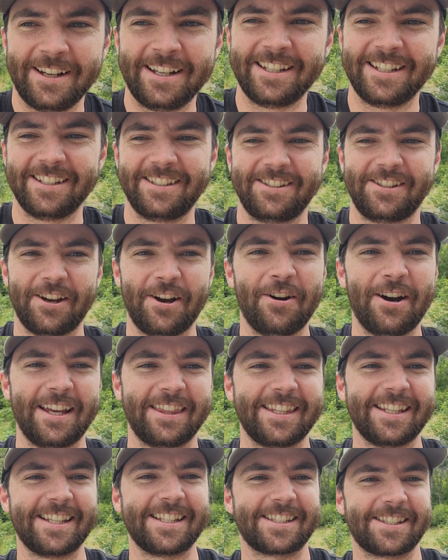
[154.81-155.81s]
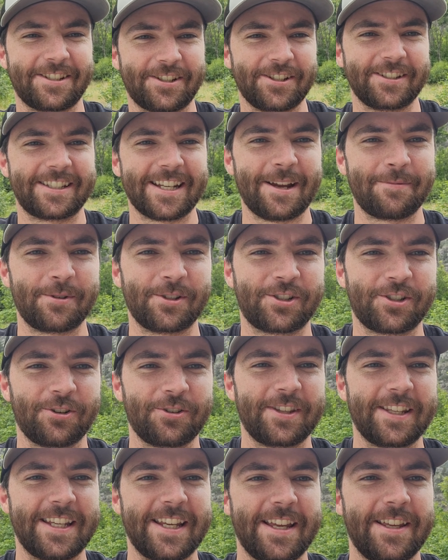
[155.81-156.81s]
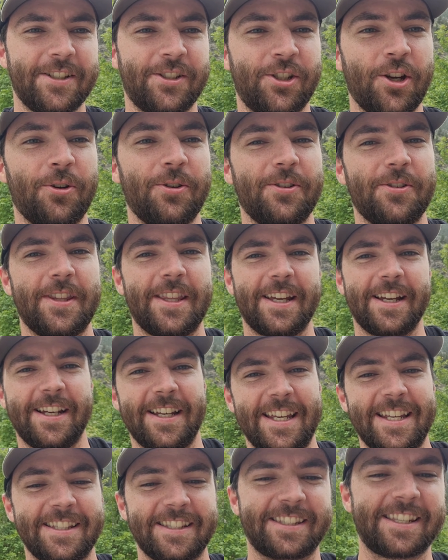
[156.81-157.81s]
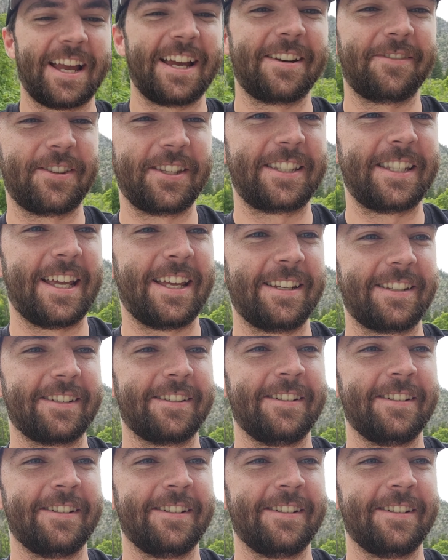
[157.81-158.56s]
so I think this is a good time to show you the inside of the tent.